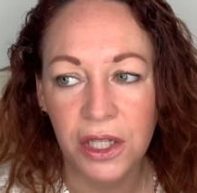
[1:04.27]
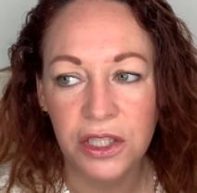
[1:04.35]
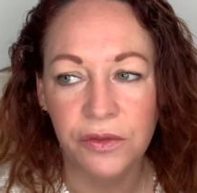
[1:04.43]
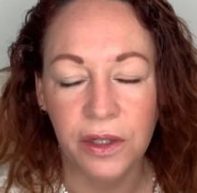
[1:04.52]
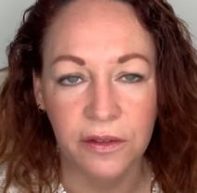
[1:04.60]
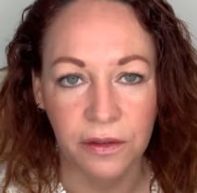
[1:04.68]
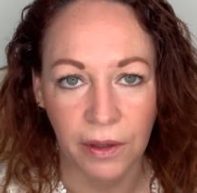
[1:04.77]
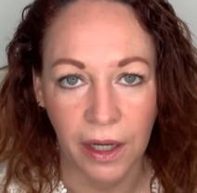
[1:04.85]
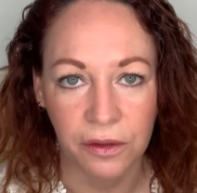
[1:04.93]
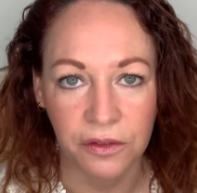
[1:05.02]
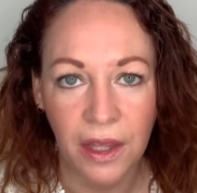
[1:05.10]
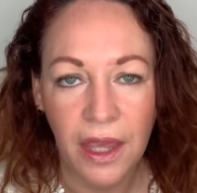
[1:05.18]
things
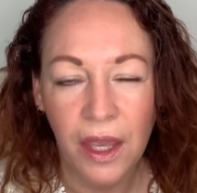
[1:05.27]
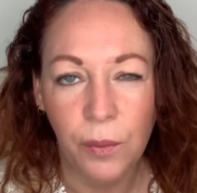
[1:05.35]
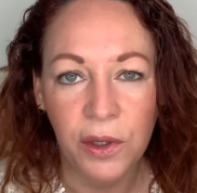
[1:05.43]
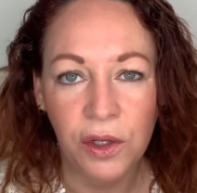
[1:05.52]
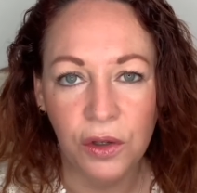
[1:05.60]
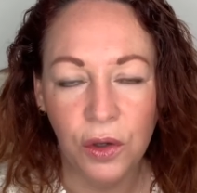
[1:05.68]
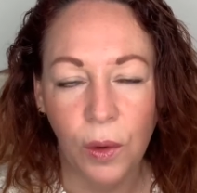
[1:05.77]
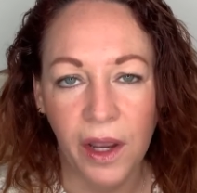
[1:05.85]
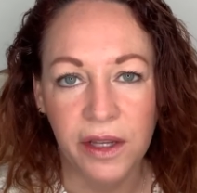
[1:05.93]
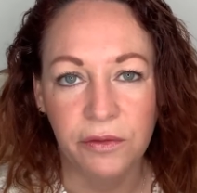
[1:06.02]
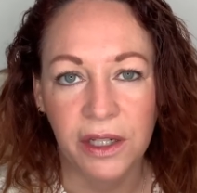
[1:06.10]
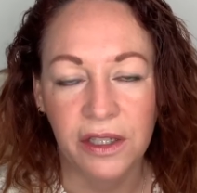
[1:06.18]
around. We're not
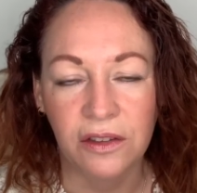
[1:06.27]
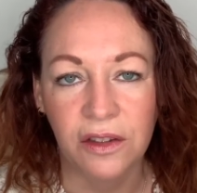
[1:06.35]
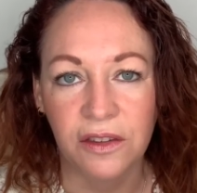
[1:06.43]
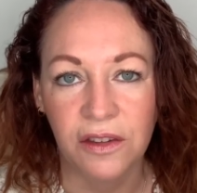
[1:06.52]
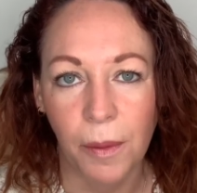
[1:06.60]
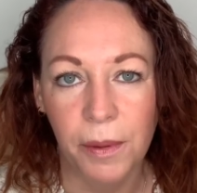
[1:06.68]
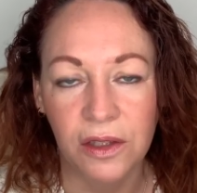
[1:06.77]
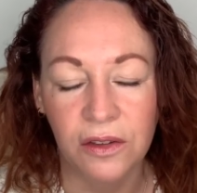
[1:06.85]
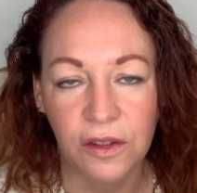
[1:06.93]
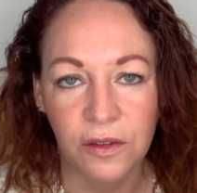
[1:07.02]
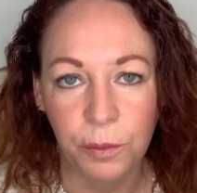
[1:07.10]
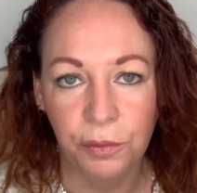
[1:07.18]
quite ready to step into
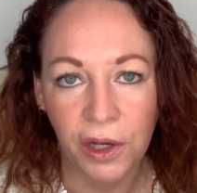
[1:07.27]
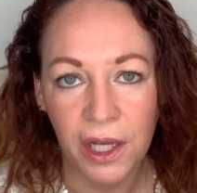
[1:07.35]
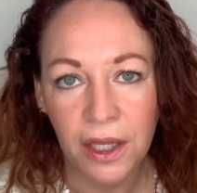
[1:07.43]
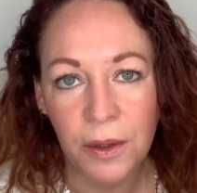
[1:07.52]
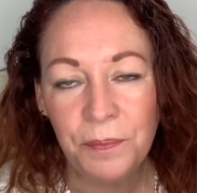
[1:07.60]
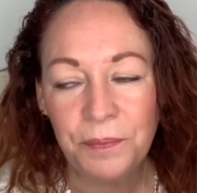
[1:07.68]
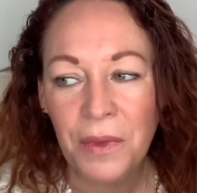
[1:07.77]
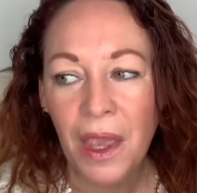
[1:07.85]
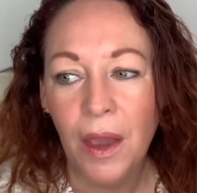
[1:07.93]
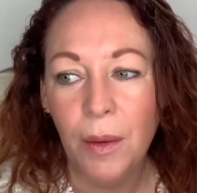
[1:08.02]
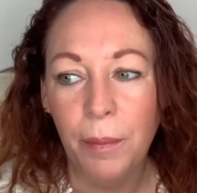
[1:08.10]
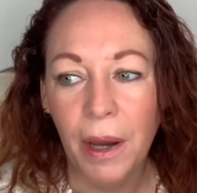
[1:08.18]
spring,
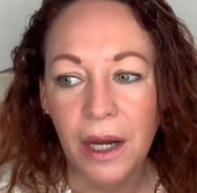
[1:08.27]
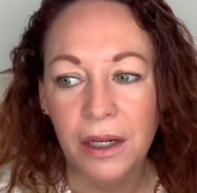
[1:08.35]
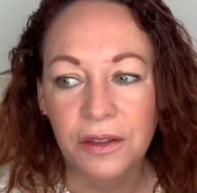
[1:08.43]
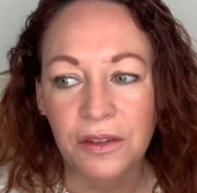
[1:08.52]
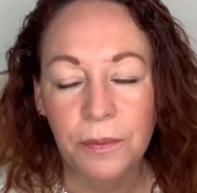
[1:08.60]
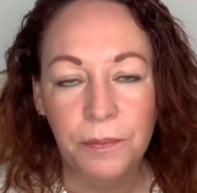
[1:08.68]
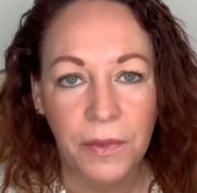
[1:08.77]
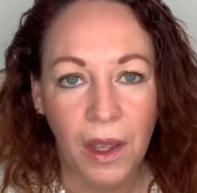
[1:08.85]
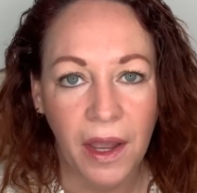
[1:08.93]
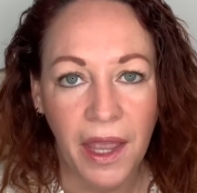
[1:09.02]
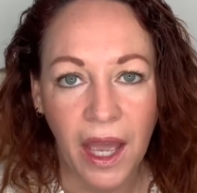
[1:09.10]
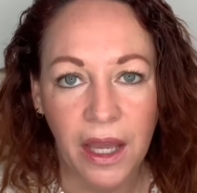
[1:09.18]
but
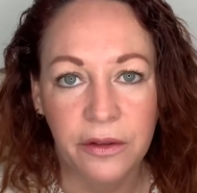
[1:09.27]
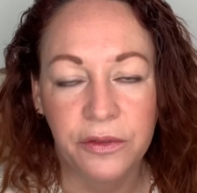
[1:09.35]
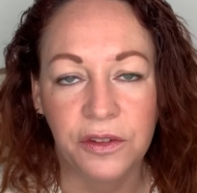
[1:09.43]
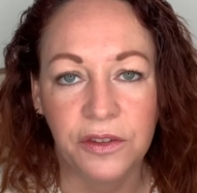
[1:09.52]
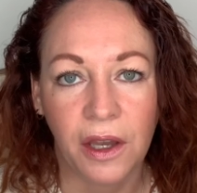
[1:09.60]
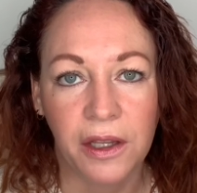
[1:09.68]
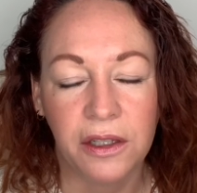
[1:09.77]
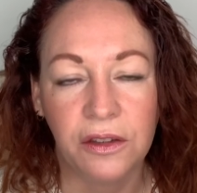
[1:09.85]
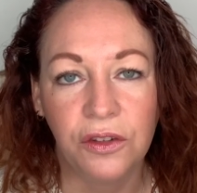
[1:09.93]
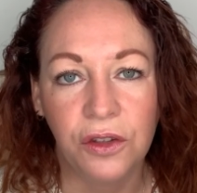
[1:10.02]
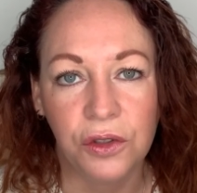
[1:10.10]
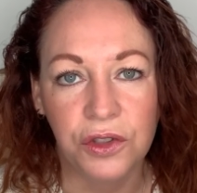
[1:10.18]
I have decided
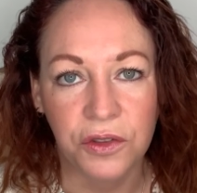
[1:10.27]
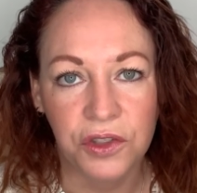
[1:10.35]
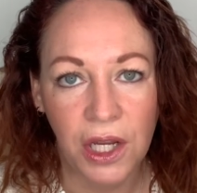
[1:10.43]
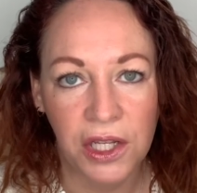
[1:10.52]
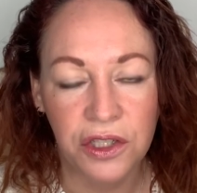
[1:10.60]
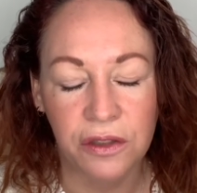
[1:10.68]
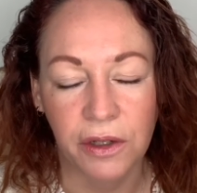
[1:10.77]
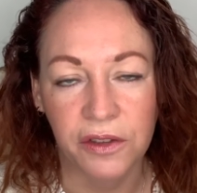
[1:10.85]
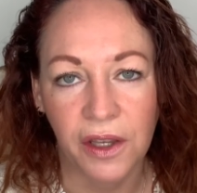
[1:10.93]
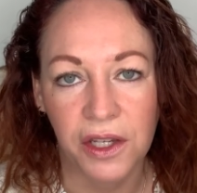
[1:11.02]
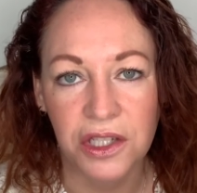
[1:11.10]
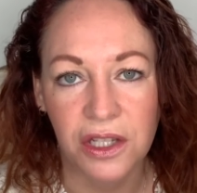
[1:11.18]
to just change the
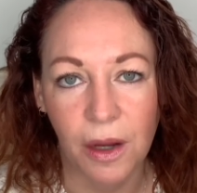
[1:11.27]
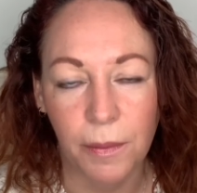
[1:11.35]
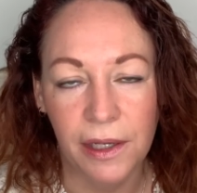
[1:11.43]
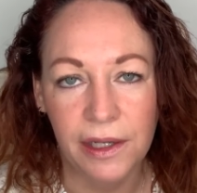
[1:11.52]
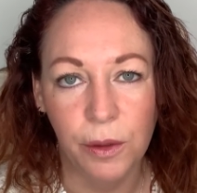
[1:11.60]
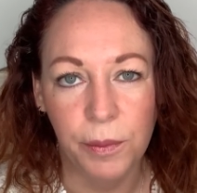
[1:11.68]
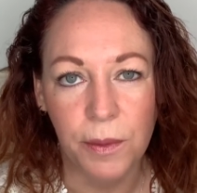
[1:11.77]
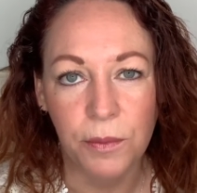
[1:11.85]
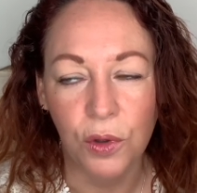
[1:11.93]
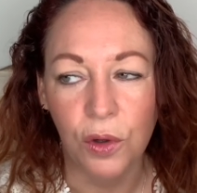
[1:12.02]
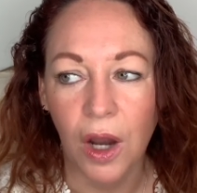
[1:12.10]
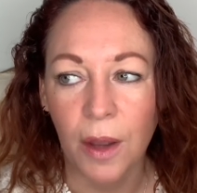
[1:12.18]
rotation up a little bit
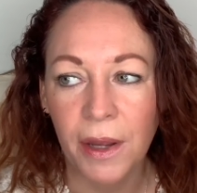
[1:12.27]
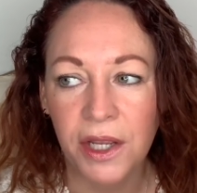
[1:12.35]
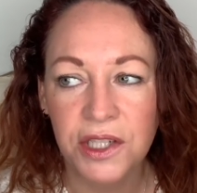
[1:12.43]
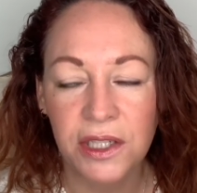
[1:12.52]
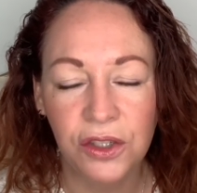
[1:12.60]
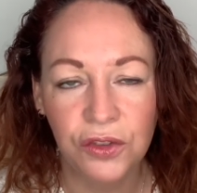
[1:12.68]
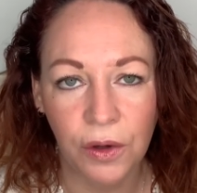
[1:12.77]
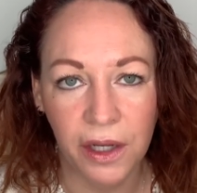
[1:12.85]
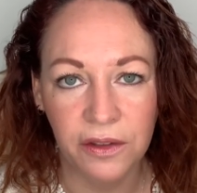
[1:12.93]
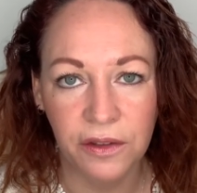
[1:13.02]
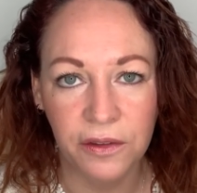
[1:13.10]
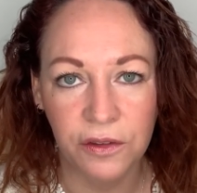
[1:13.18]
more. I'm actually
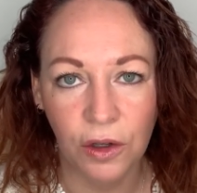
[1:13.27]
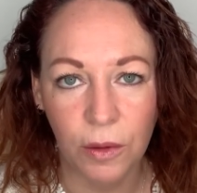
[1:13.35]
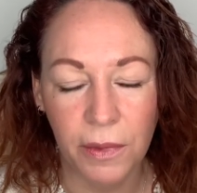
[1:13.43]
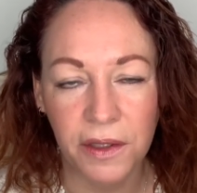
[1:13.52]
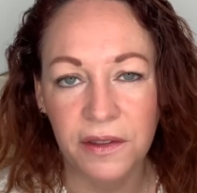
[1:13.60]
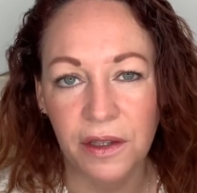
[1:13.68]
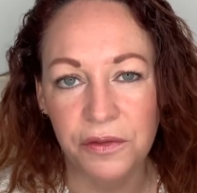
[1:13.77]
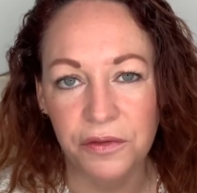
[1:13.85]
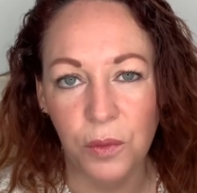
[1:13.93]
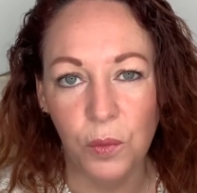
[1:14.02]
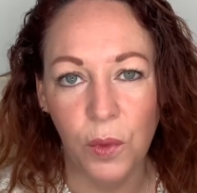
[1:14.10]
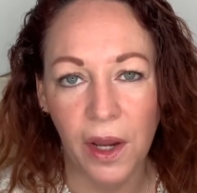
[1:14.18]
trying to stop myself
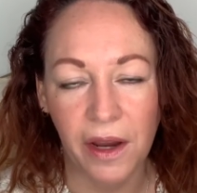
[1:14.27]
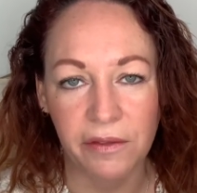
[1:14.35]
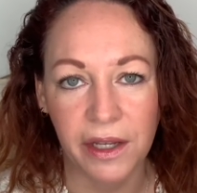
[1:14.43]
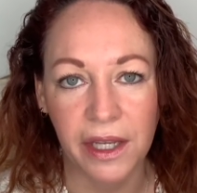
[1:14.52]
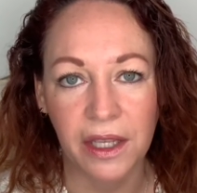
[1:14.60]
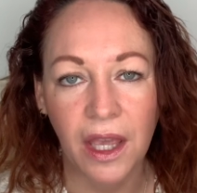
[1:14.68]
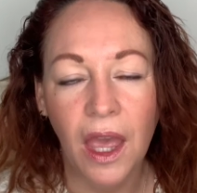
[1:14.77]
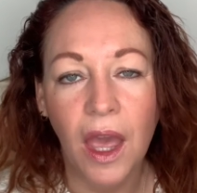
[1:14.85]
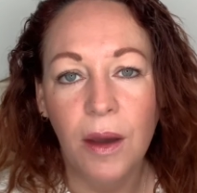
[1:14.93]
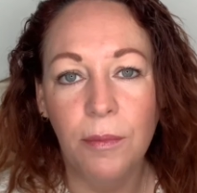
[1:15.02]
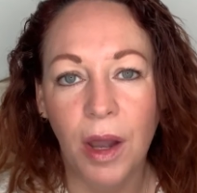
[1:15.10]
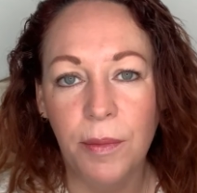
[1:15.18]
from wearing
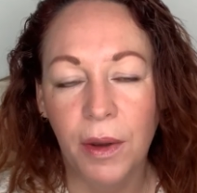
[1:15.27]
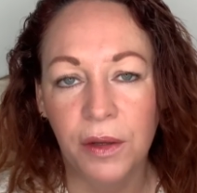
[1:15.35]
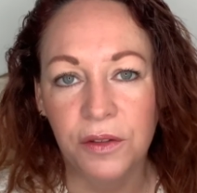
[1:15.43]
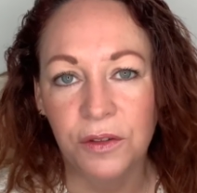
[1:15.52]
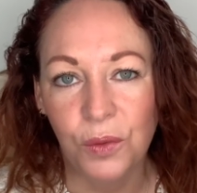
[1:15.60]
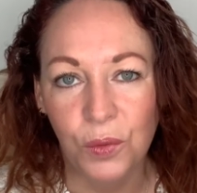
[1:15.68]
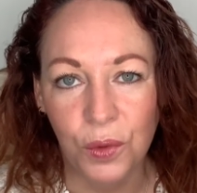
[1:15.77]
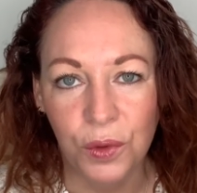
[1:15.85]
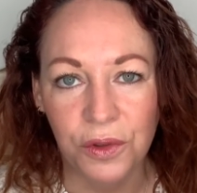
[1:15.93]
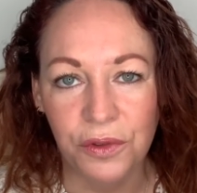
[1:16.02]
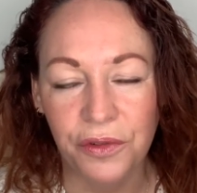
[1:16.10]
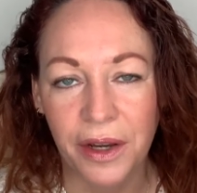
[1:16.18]
my most
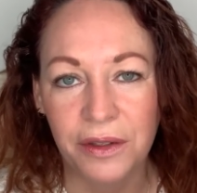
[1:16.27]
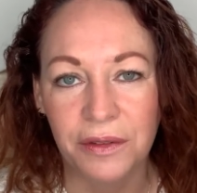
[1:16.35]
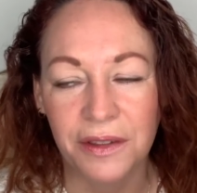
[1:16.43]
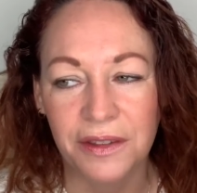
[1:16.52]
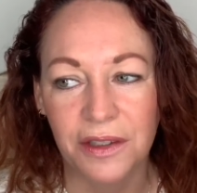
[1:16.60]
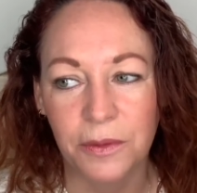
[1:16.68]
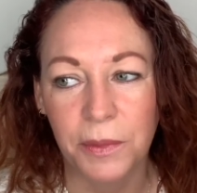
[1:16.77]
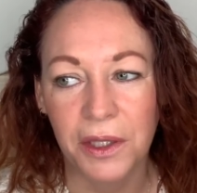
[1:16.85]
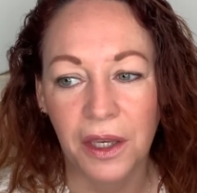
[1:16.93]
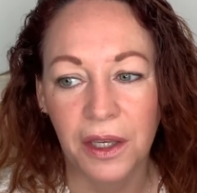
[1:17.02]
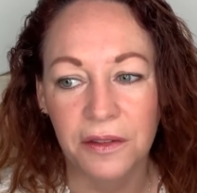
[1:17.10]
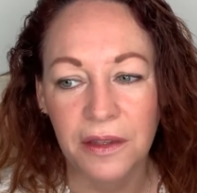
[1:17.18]
worn fragrances
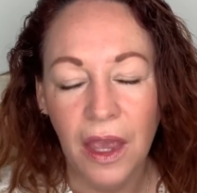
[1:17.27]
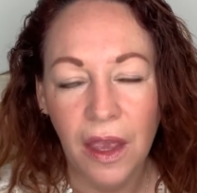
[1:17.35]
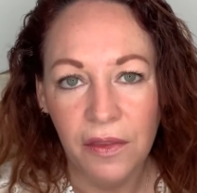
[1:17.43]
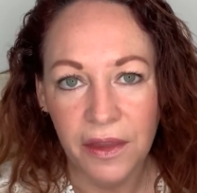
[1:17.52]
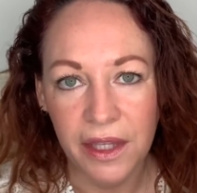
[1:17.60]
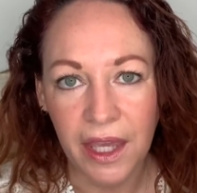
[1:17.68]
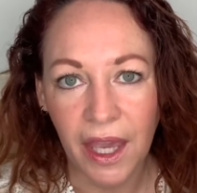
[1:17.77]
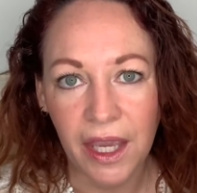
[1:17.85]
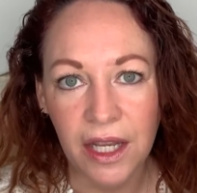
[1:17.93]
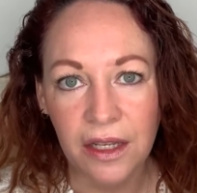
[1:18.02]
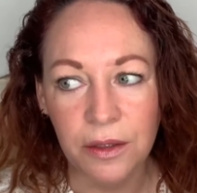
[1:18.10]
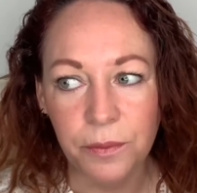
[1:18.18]
because they're
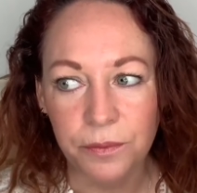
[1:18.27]
getting